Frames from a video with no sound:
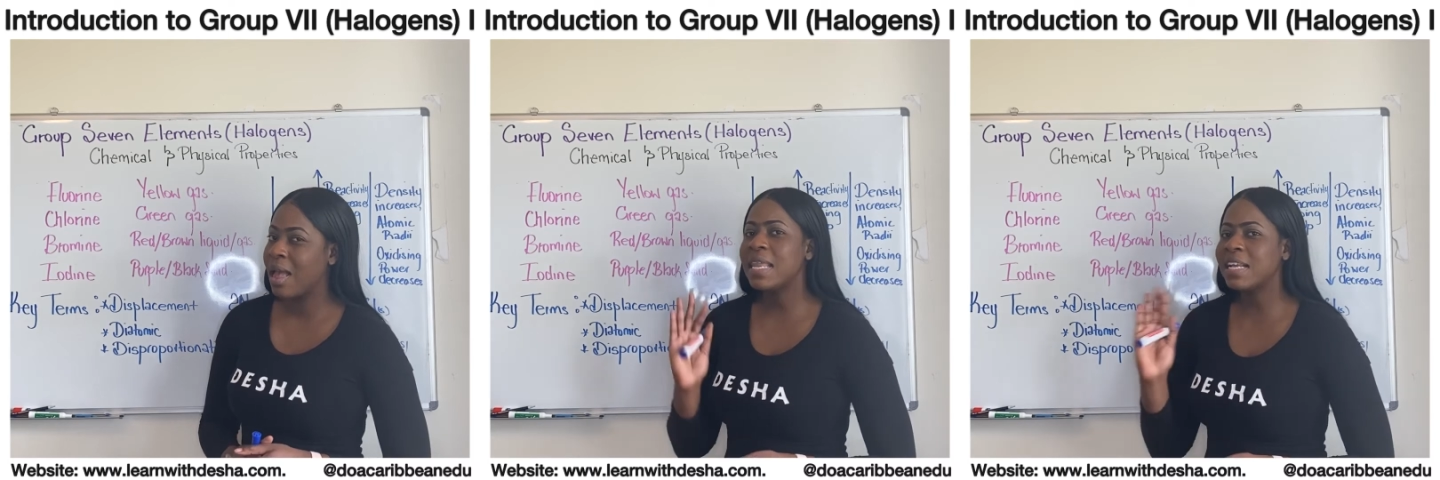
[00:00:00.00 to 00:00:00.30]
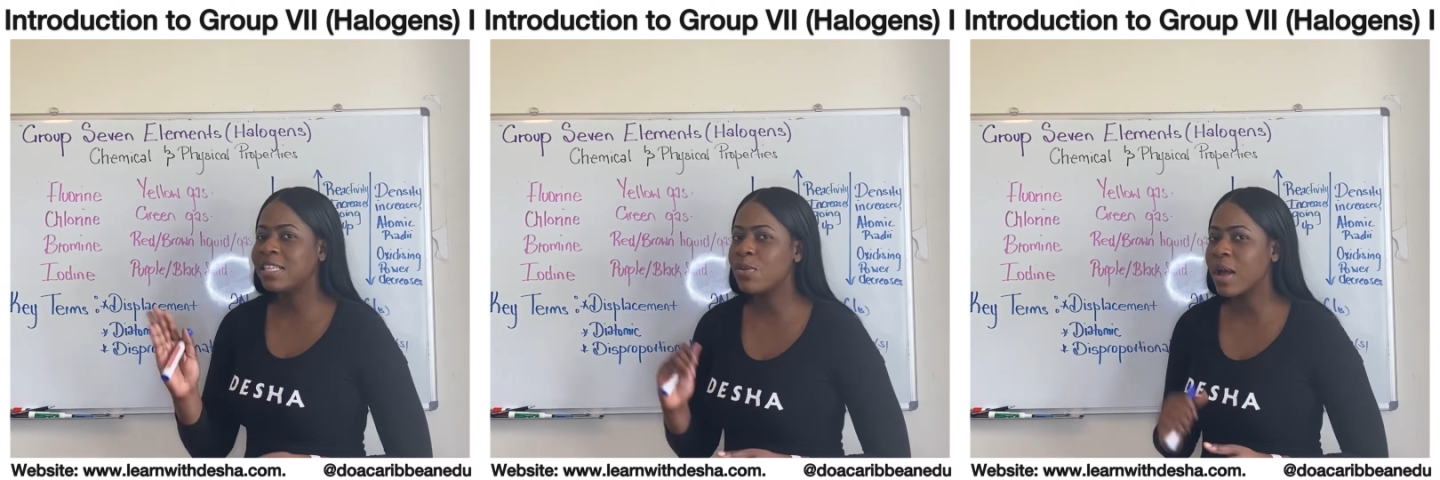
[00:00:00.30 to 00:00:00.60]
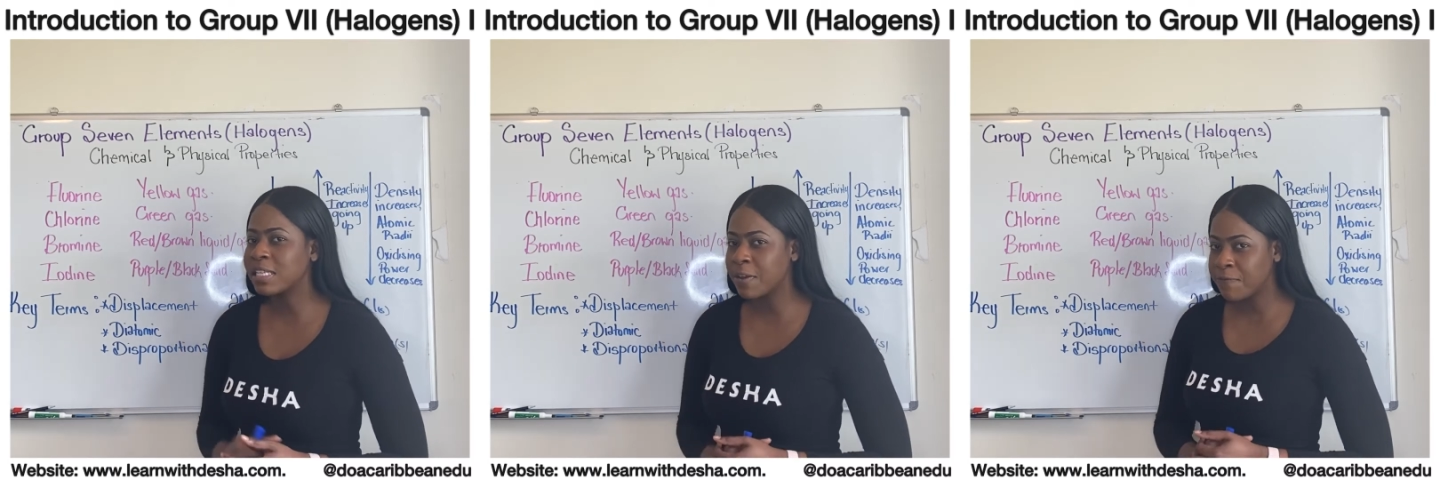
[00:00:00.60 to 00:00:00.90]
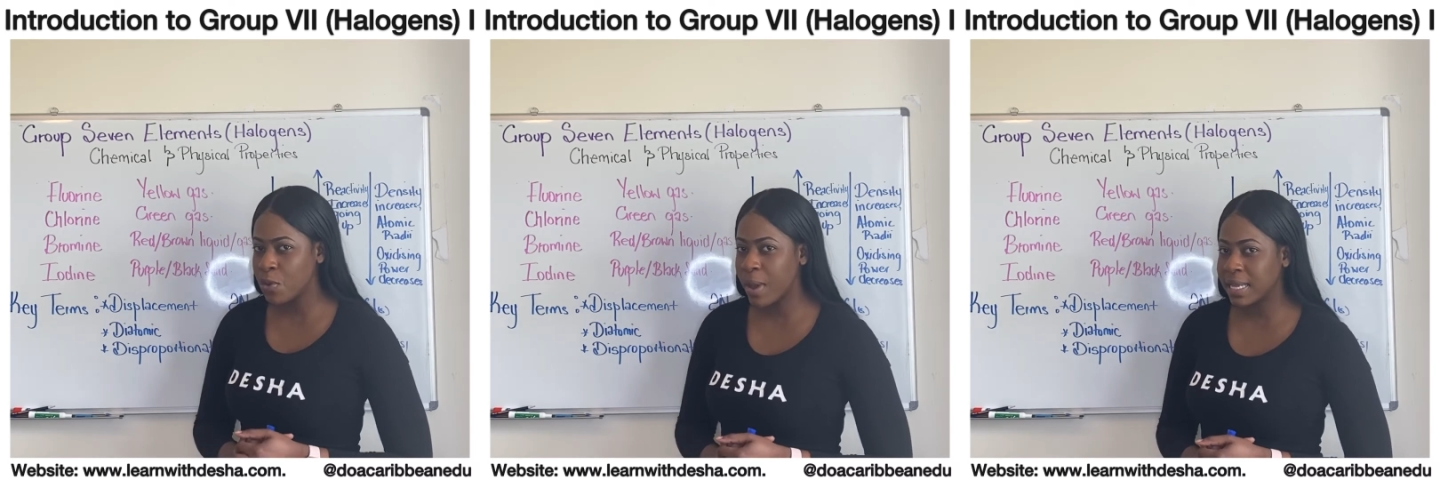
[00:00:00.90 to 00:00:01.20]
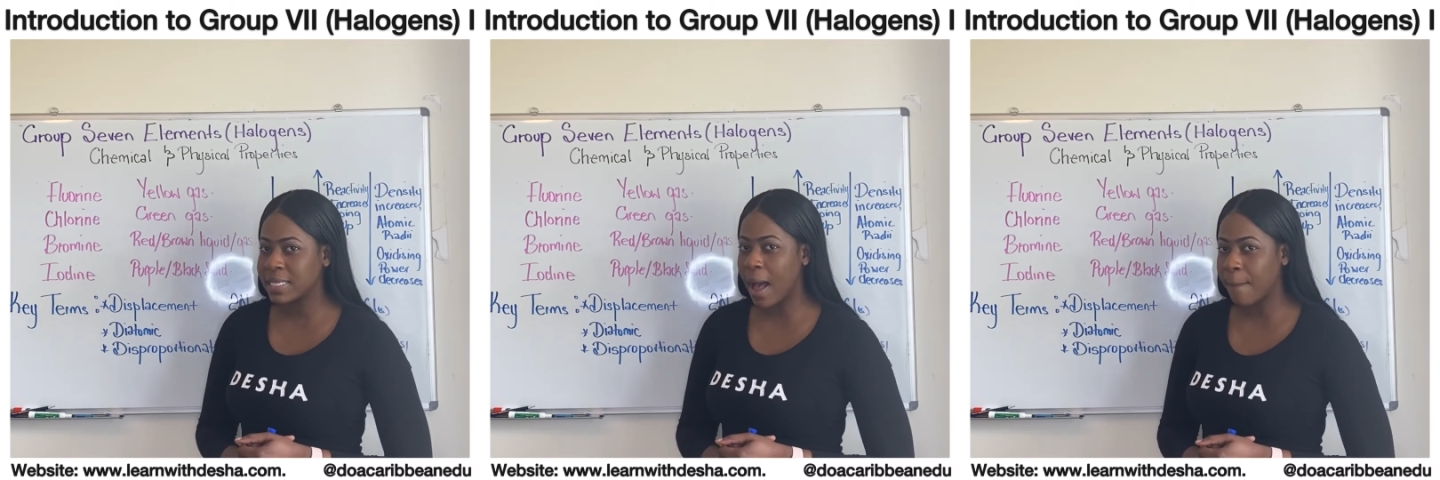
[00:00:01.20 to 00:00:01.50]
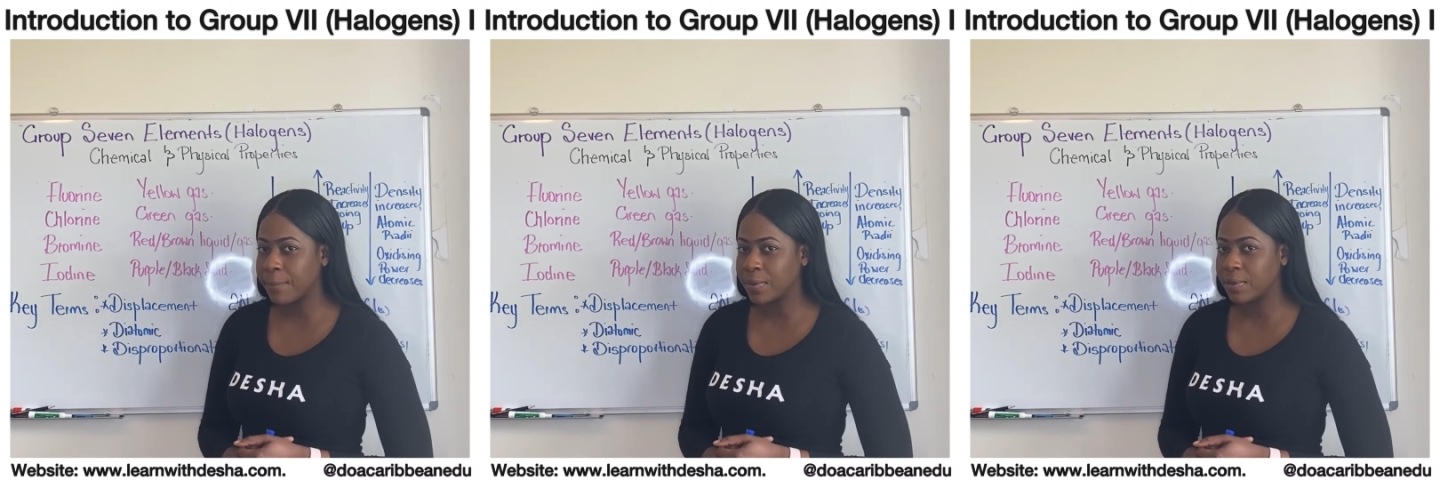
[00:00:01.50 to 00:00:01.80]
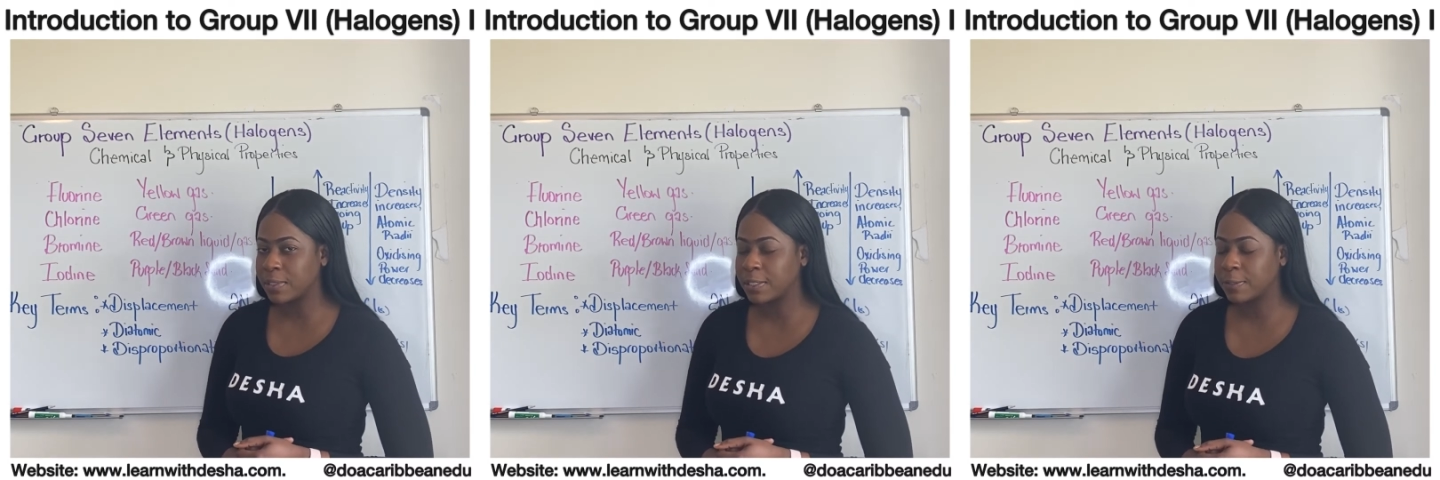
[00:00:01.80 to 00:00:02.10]
Let's look at a few
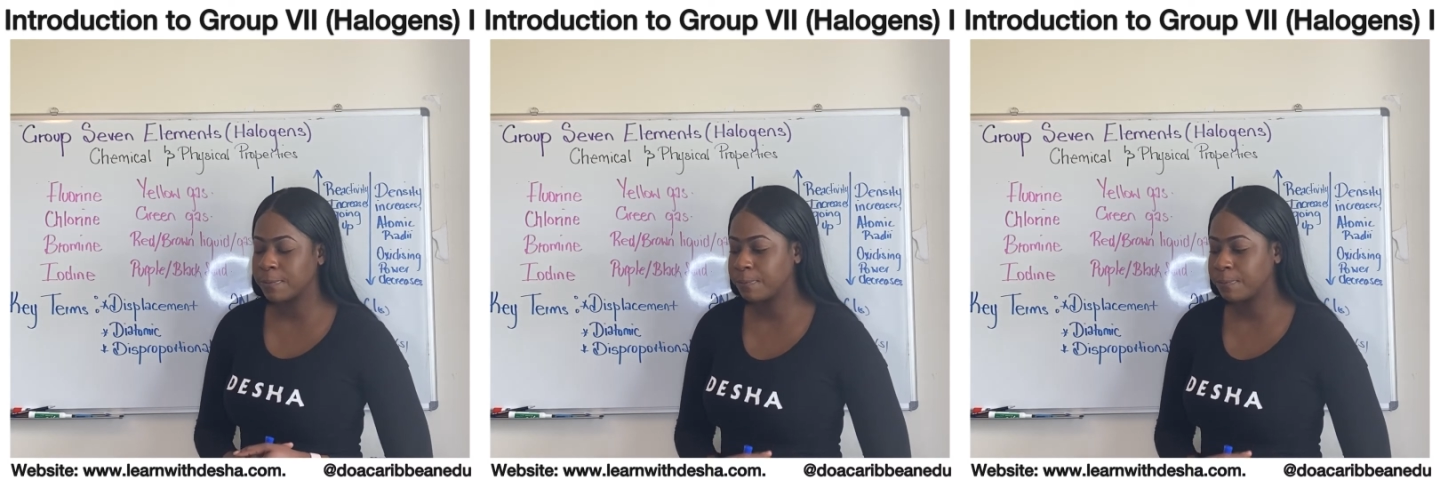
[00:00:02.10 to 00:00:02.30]
examples.